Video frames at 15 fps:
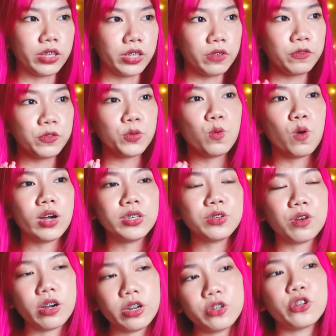if you want
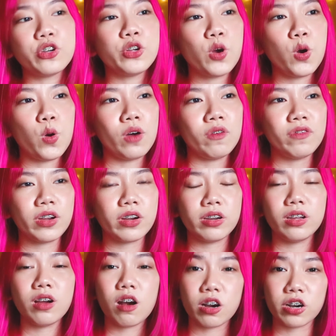to undergo a
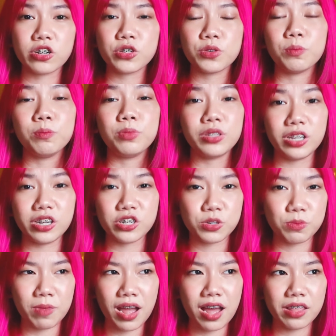very harsh
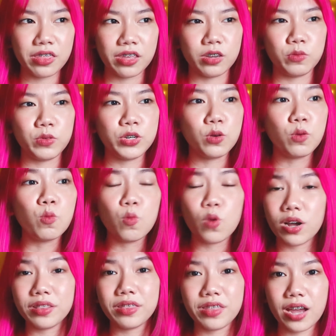bleach bath, and we don't
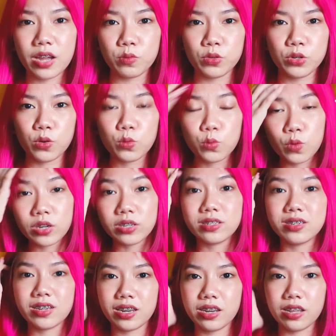want that, we don't
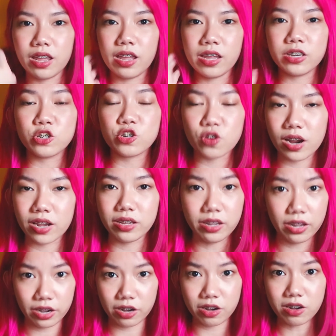want dead and dry
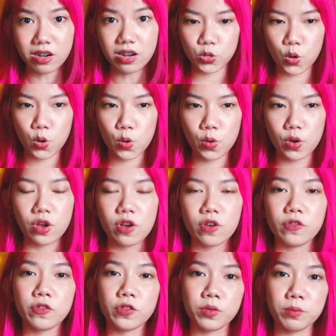hair. So
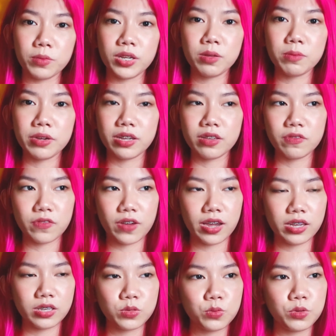for me, my
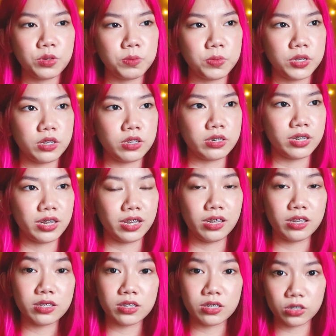advice would be take
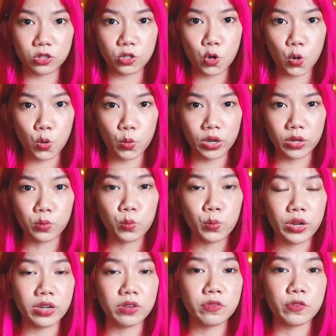it slow and
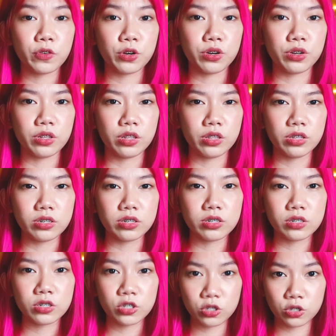wait for
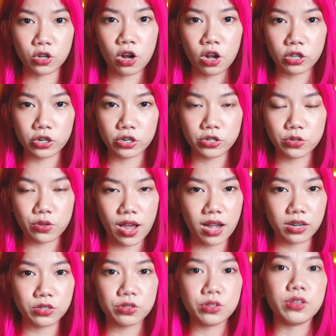the color to
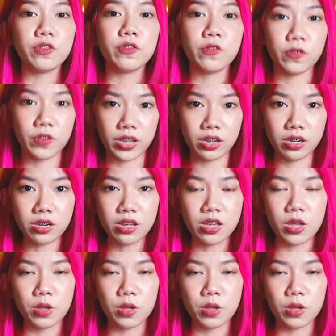actually fade